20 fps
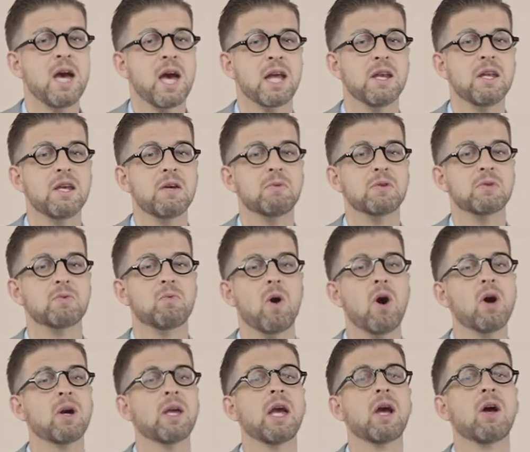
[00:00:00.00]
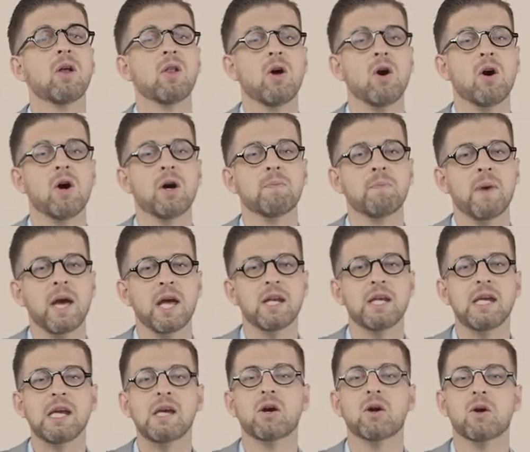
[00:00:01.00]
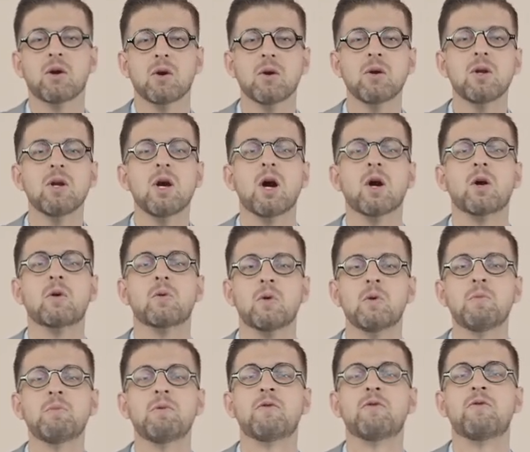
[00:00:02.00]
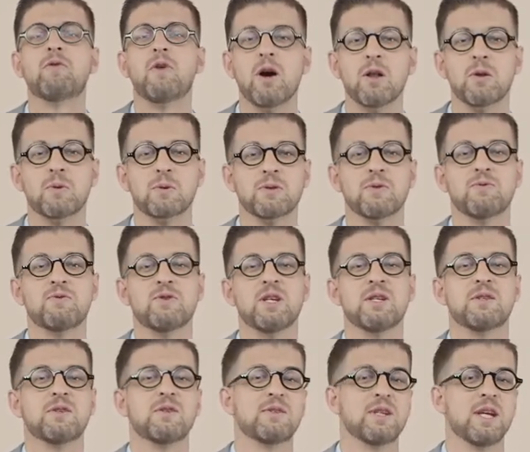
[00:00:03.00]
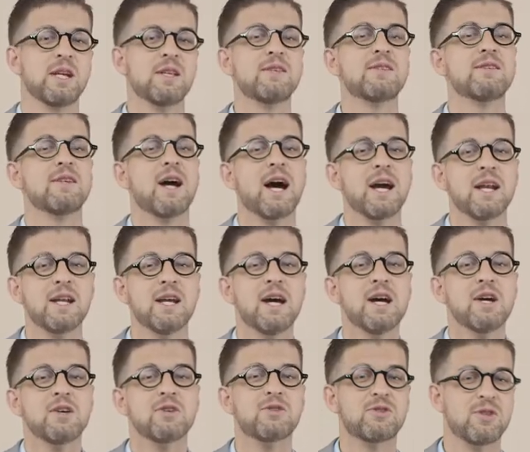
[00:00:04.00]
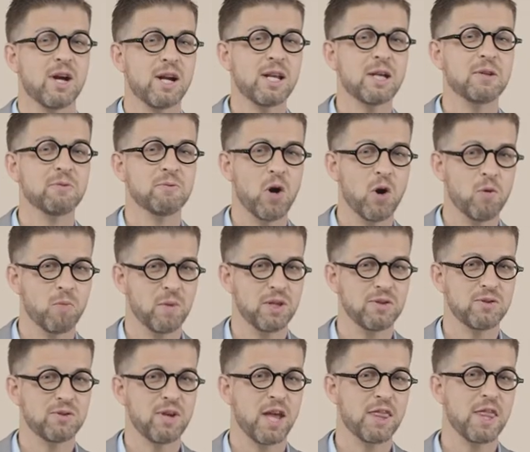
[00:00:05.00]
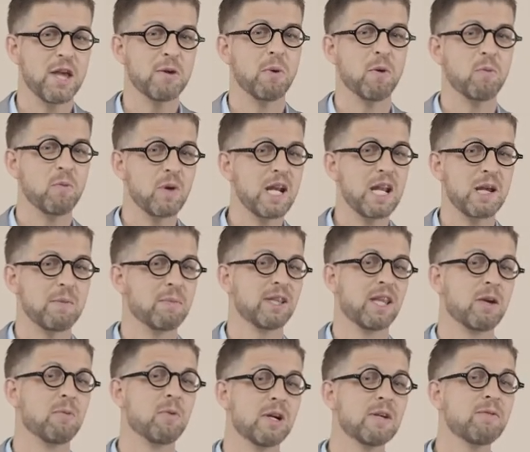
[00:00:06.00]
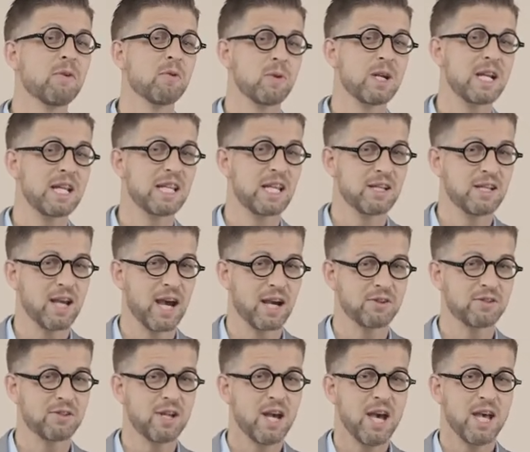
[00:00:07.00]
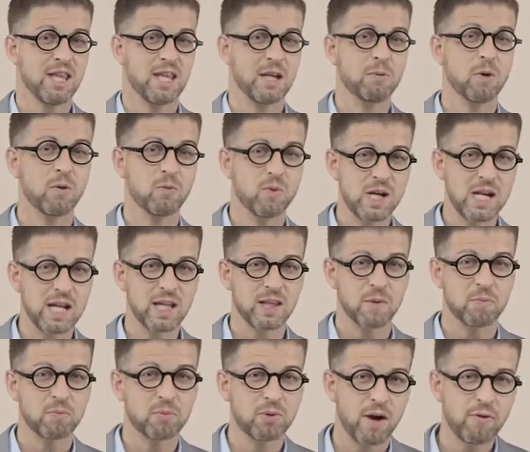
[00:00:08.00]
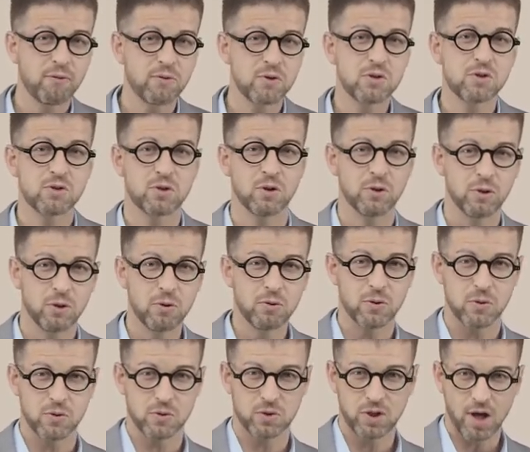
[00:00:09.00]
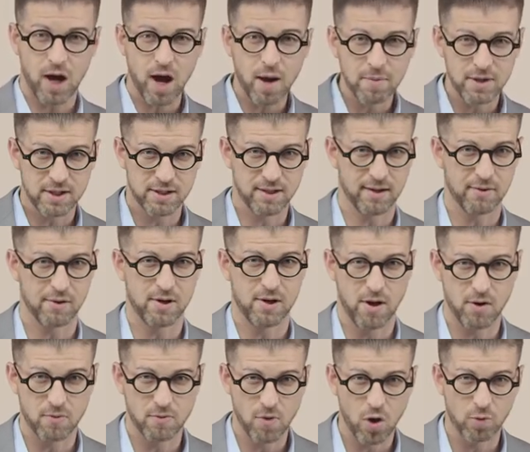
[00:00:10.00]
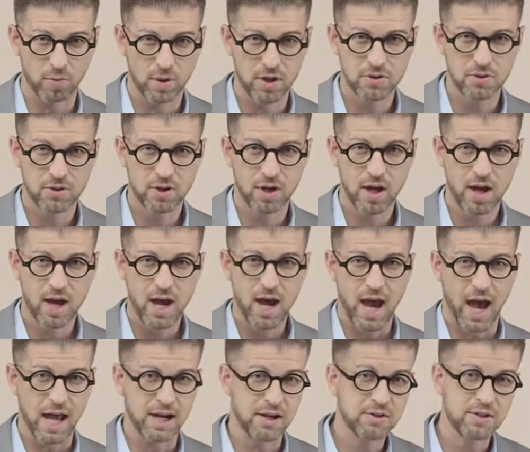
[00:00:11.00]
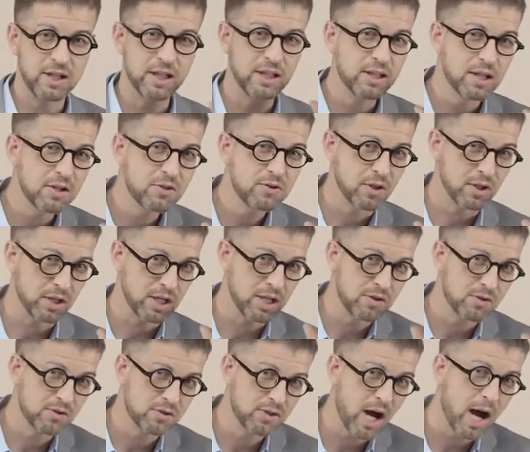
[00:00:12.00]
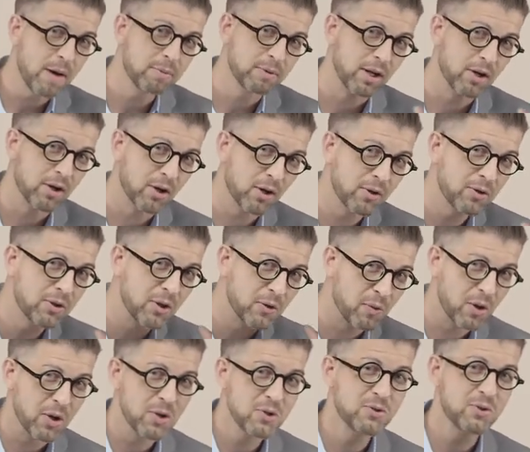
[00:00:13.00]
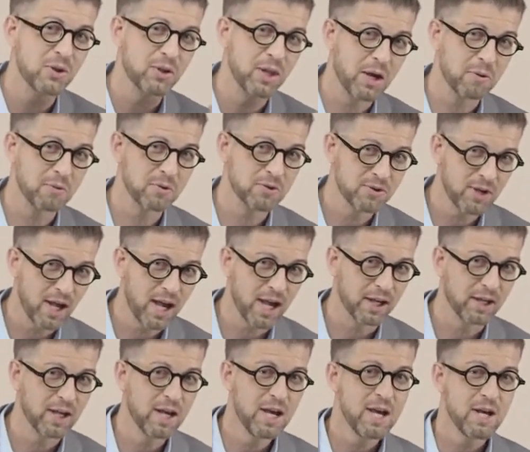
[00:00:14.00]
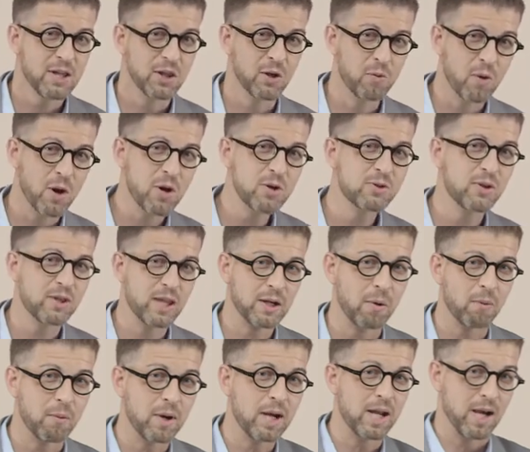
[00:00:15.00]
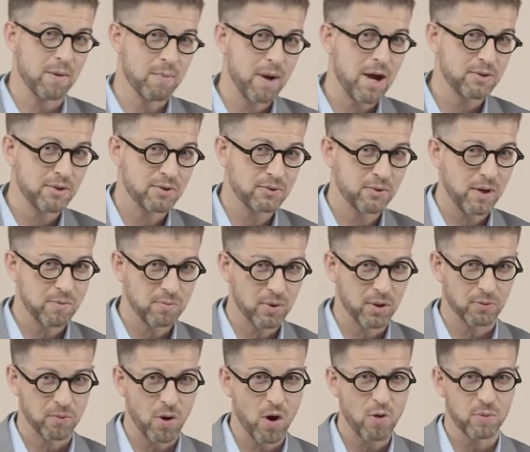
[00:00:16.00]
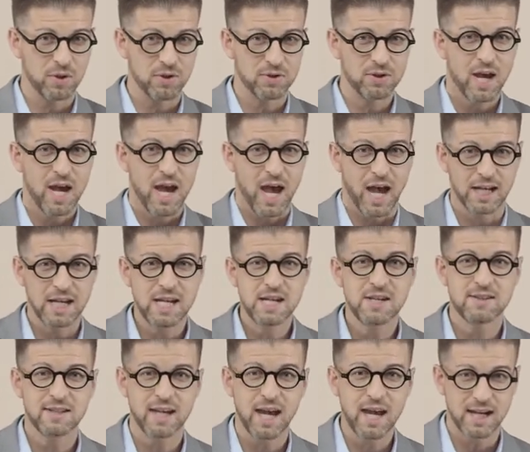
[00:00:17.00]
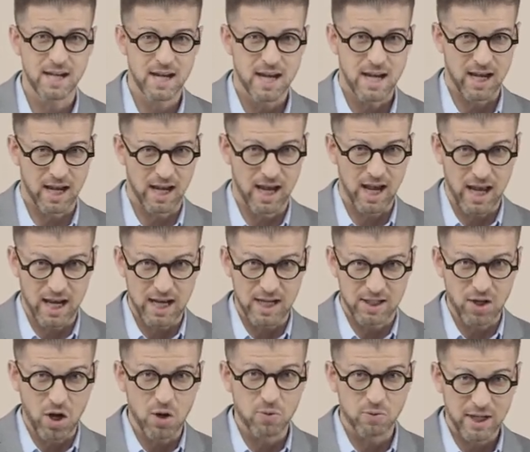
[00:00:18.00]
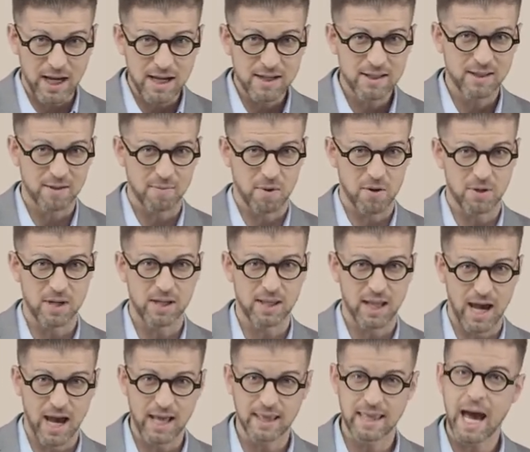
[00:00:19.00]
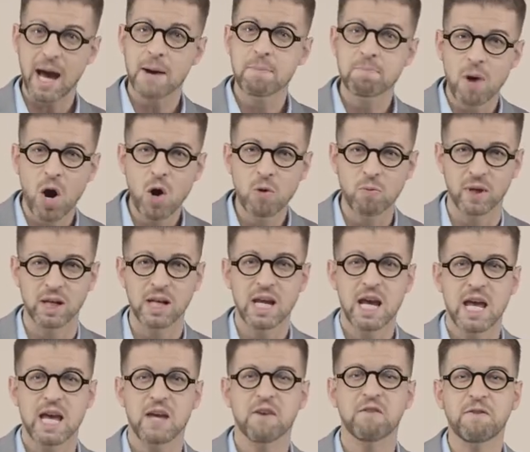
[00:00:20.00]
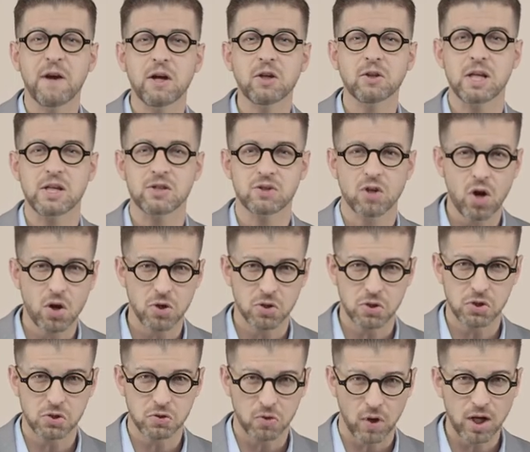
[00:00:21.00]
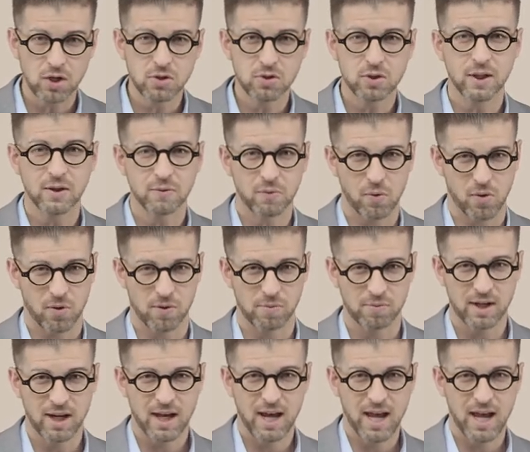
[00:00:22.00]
And he was walking along, and he heard a group of followers of Jesus inside studying Romans. And they were reading, but they weren't even reading the text. They were reading the preface to Luther's commentary on Romans. And as he listened, he stopped and heard the words that they were saying, the words that they were reading about this great book, Romans. And he said in his own testimony that at that moment, he felt his heart strangely warm.